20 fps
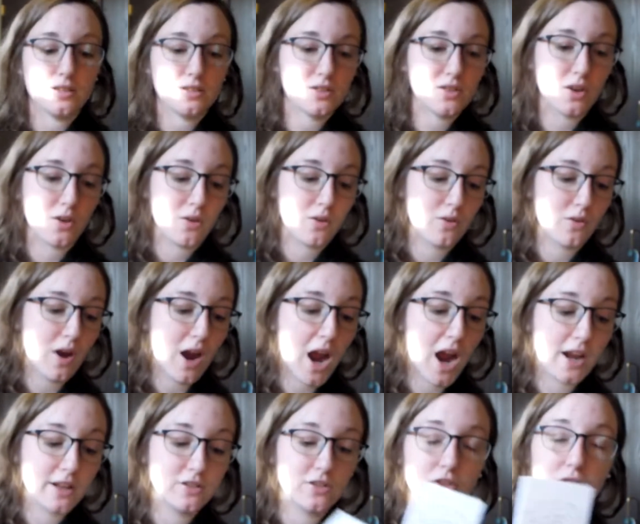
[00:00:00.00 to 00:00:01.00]
So
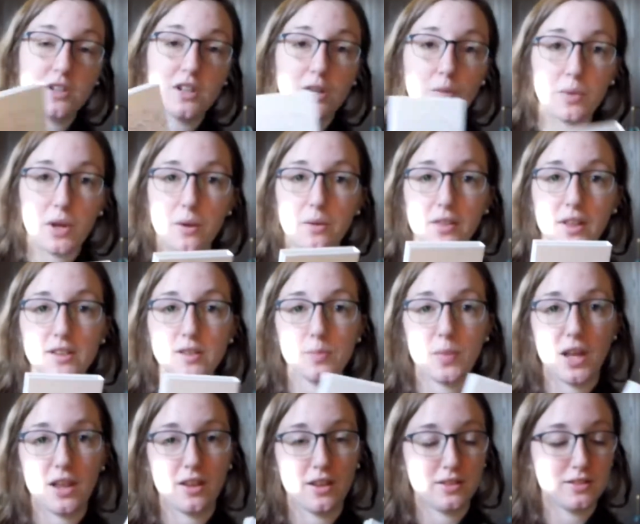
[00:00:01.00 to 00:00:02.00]
I do need to play with this
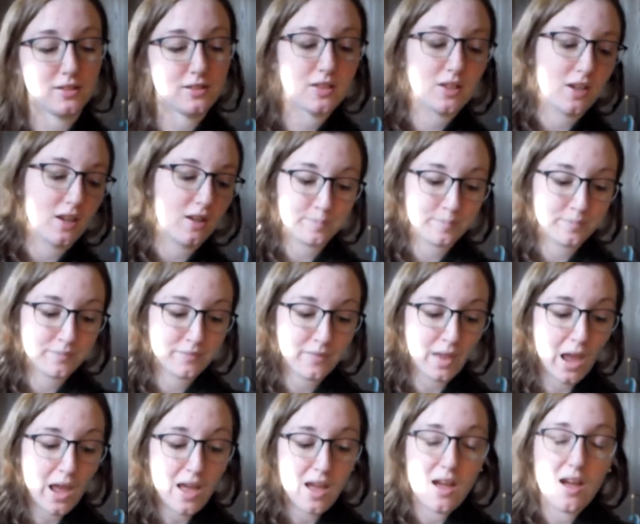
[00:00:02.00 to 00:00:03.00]
palette.
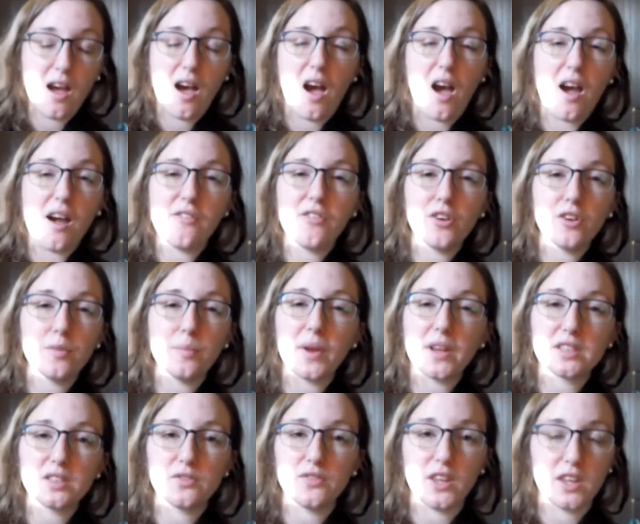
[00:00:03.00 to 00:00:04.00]
I've heard
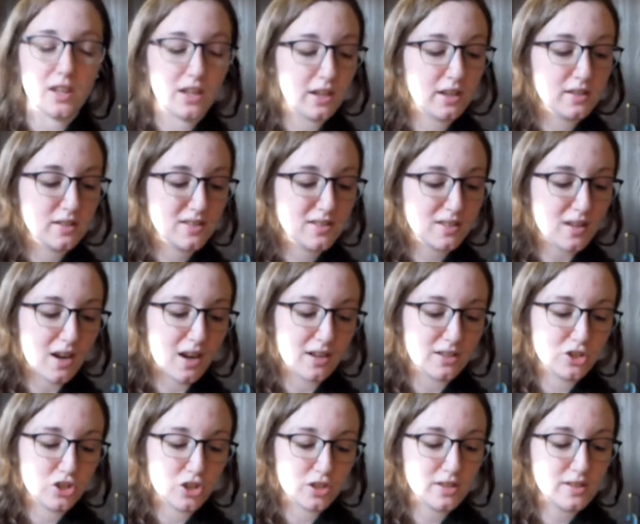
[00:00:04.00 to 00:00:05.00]
mixed feelings.
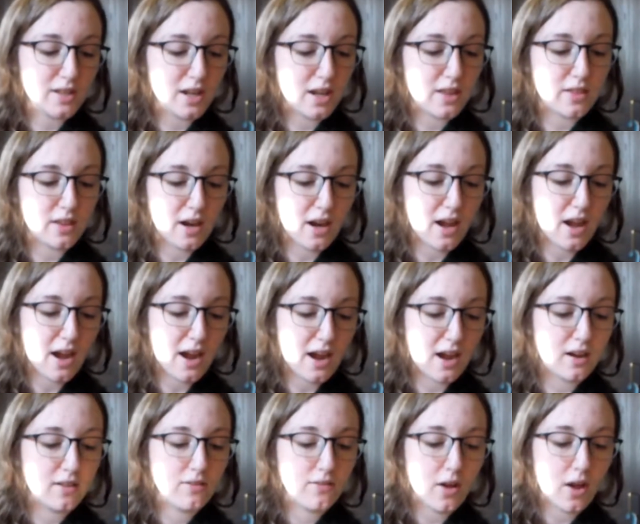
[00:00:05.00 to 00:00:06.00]
I should say that I
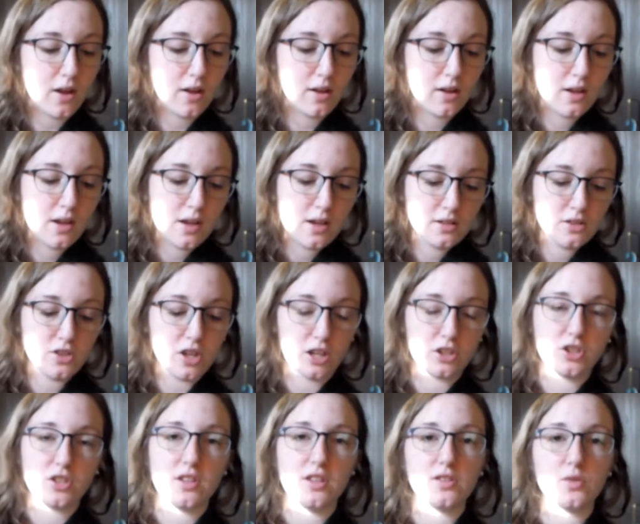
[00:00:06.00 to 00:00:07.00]
have
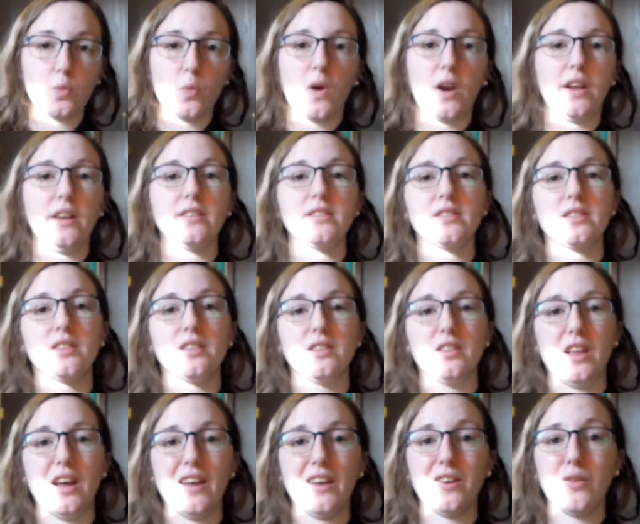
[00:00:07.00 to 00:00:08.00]
touched this white
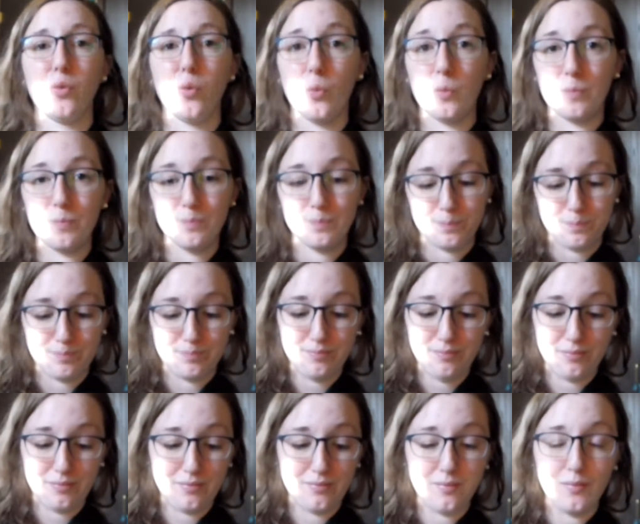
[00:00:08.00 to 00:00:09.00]
like
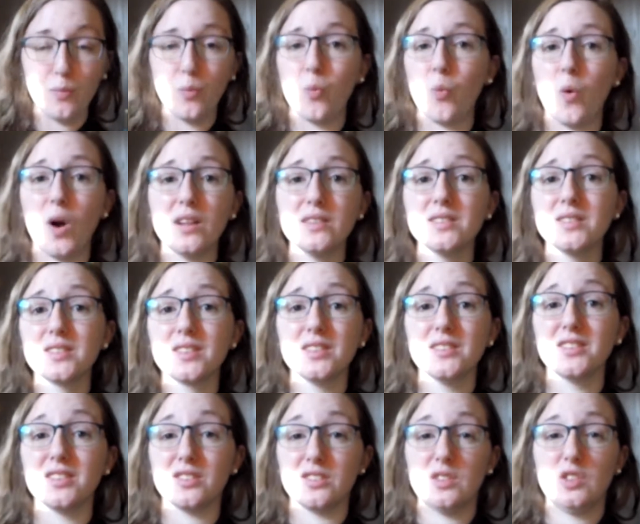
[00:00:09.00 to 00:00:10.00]
once
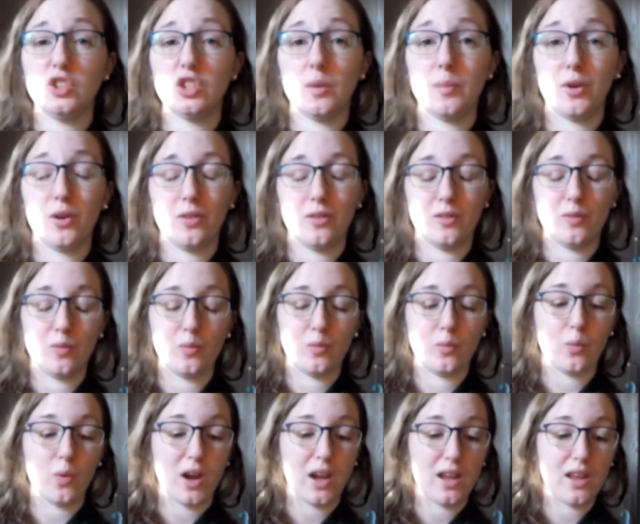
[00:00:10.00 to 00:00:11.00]
because it's a shimmer
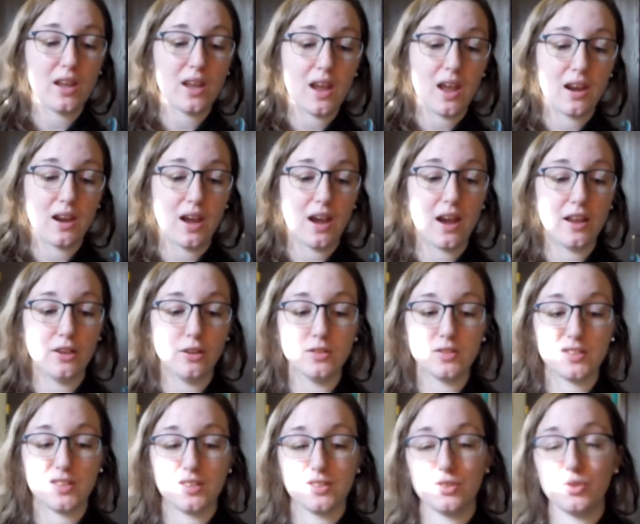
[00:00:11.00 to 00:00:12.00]
white and I
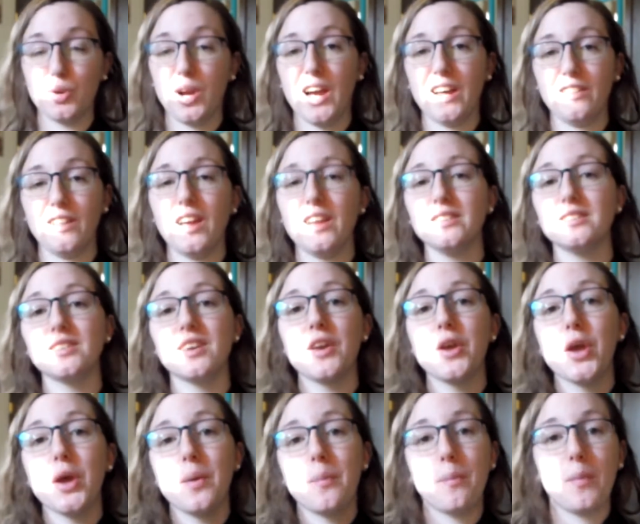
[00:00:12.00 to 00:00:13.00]
used it to highlight
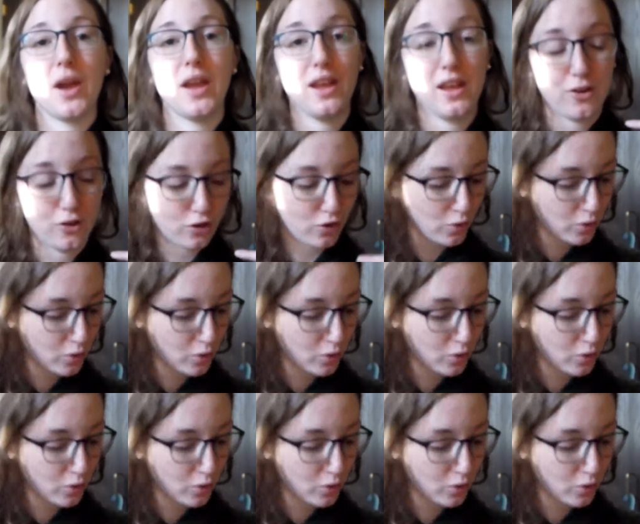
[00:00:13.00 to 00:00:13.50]
my inner